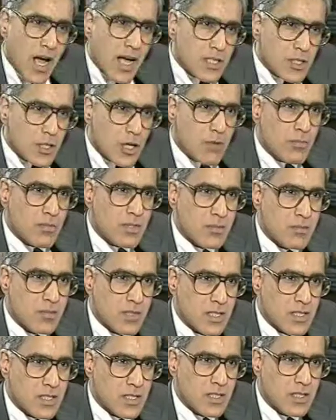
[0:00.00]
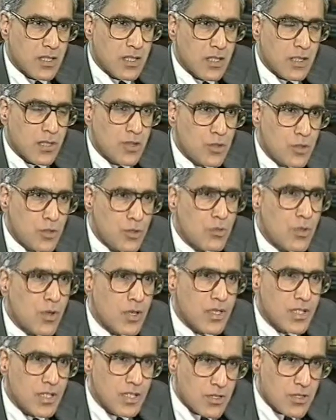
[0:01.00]
As Commerce Minister, do you
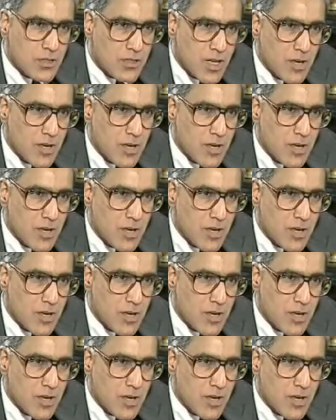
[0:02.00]
want it